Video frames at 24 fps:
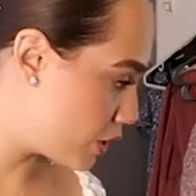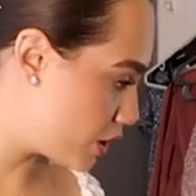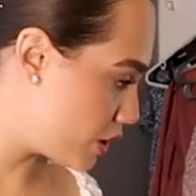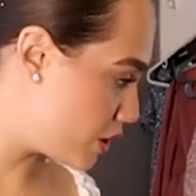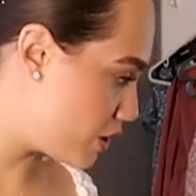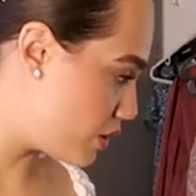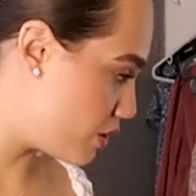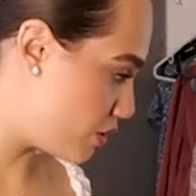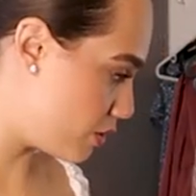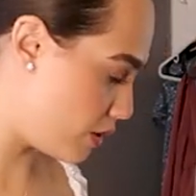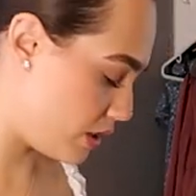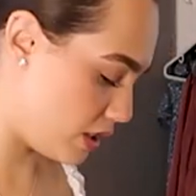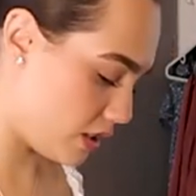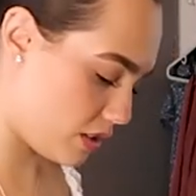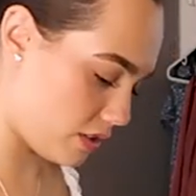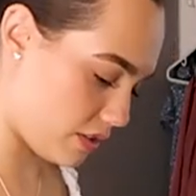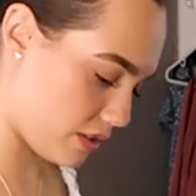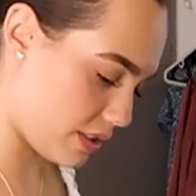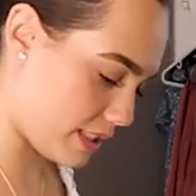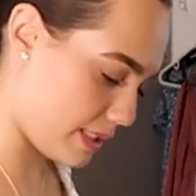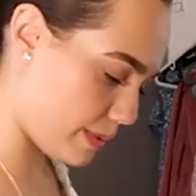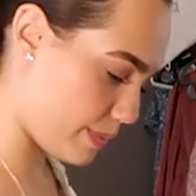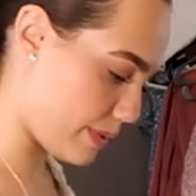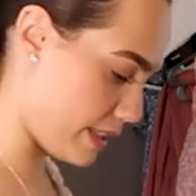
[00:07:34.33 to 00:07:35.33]
could do
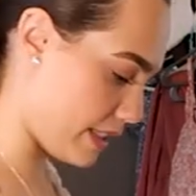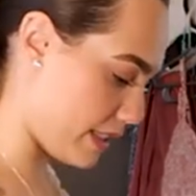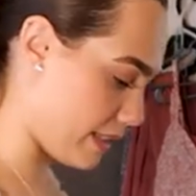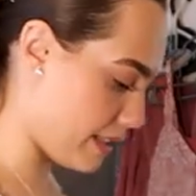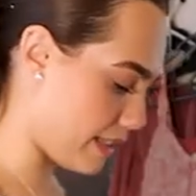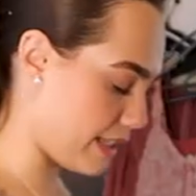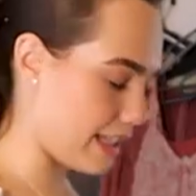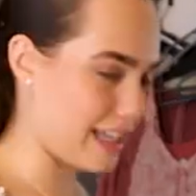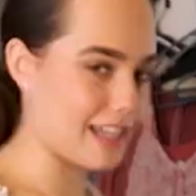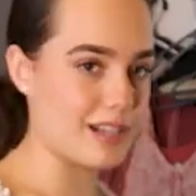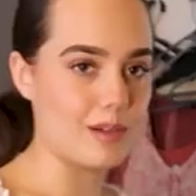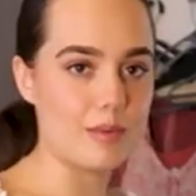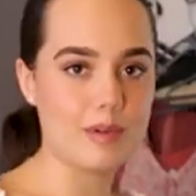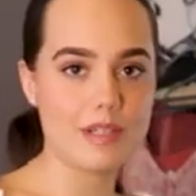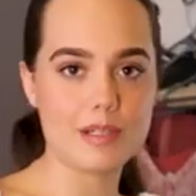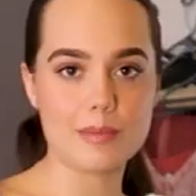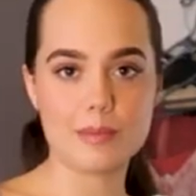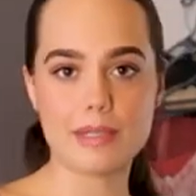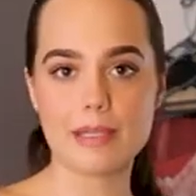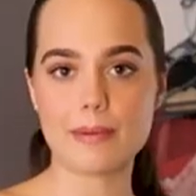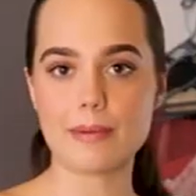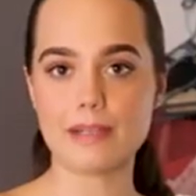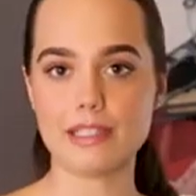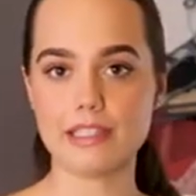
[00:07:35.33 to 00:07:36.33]
heels, but I don't want to
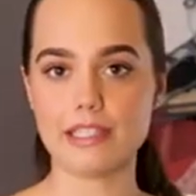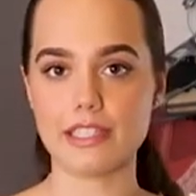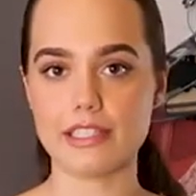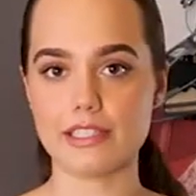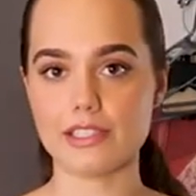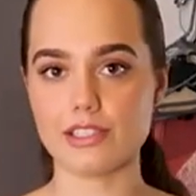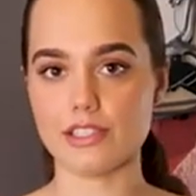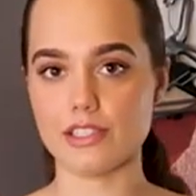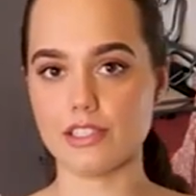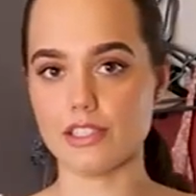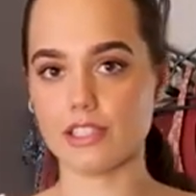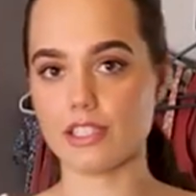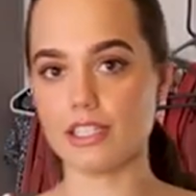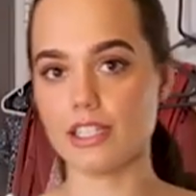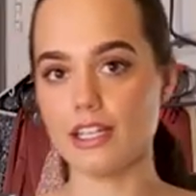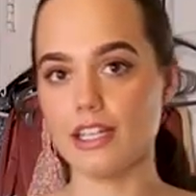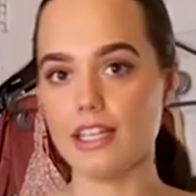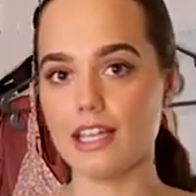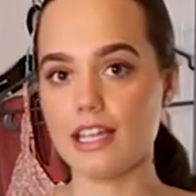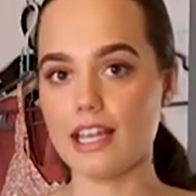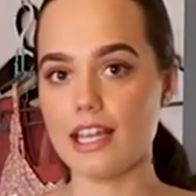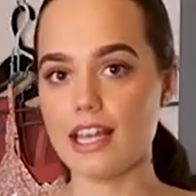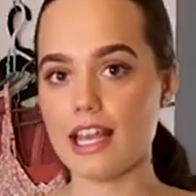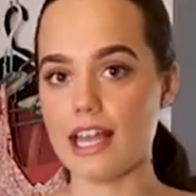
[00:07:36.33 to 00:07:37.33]
make my legs look
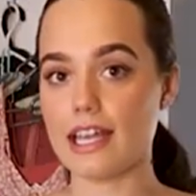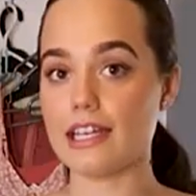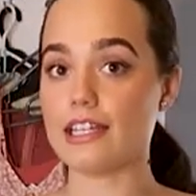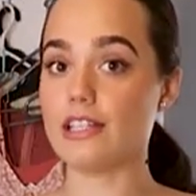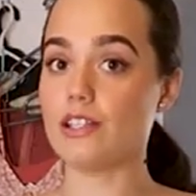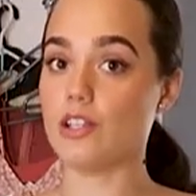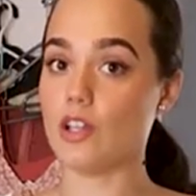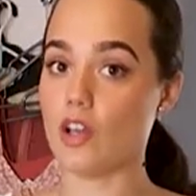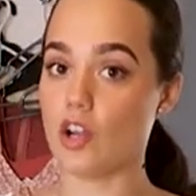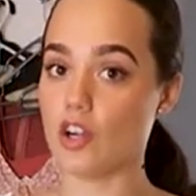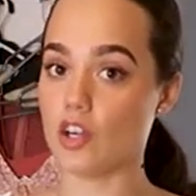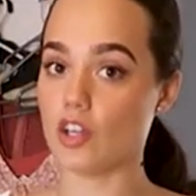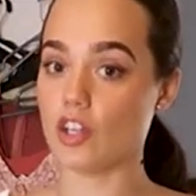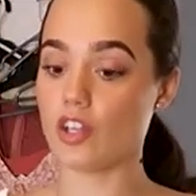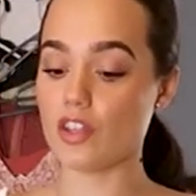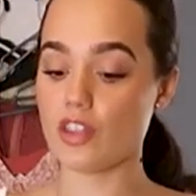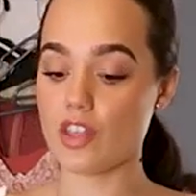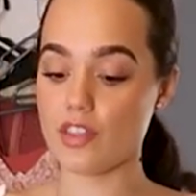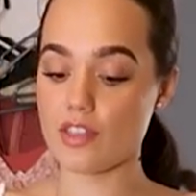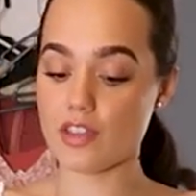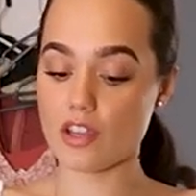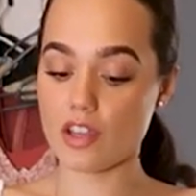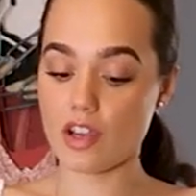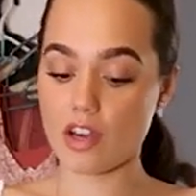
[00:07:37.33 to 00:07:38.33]
any longer
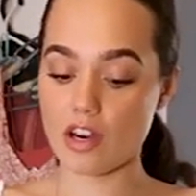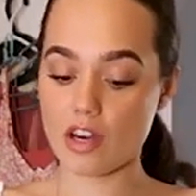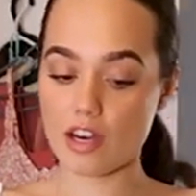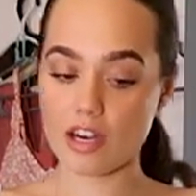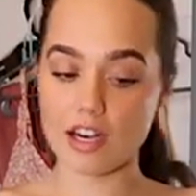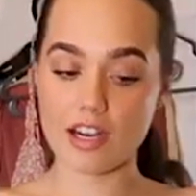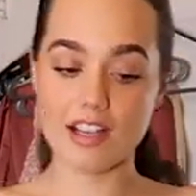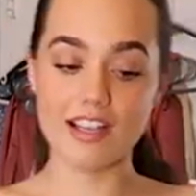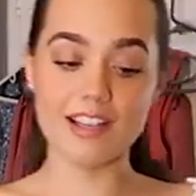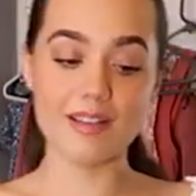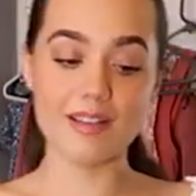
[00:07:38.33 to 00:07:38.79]
than they are